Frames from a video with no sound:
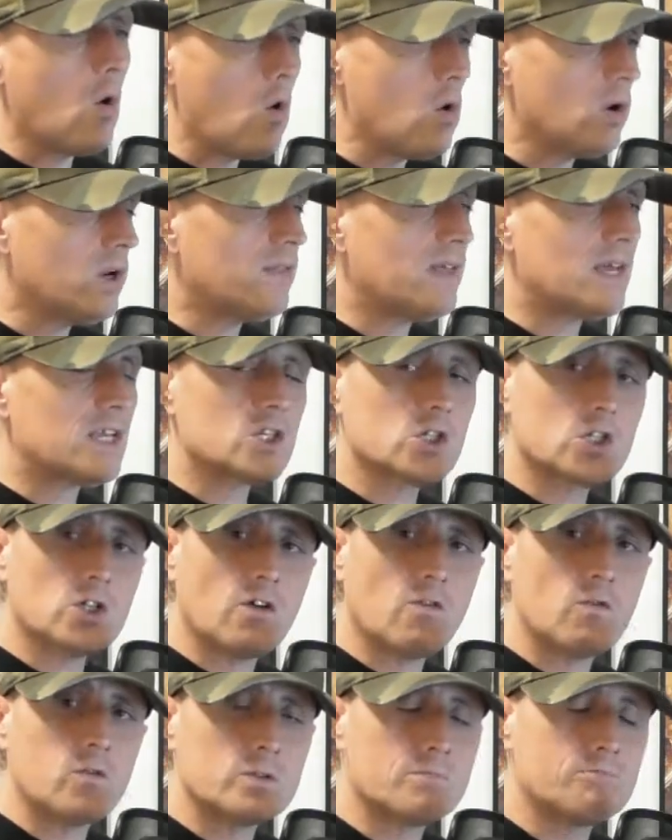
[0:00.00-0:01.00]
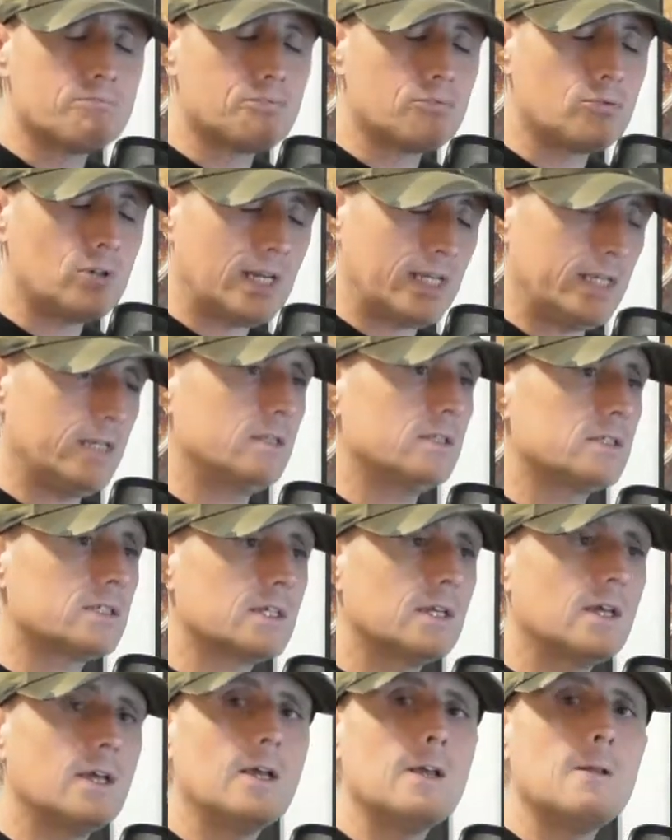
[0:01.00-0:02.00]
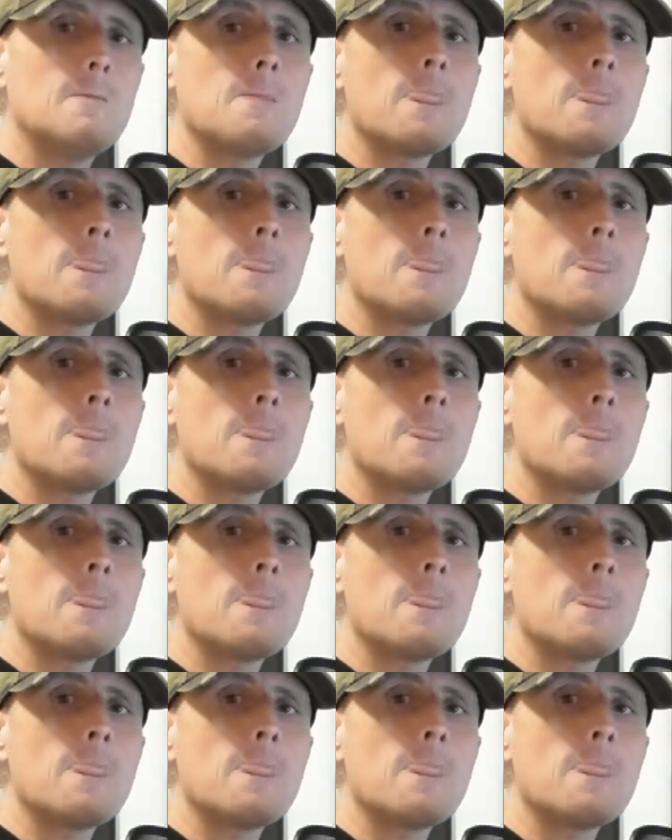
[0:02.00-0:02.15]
All of that stuff was brilliant.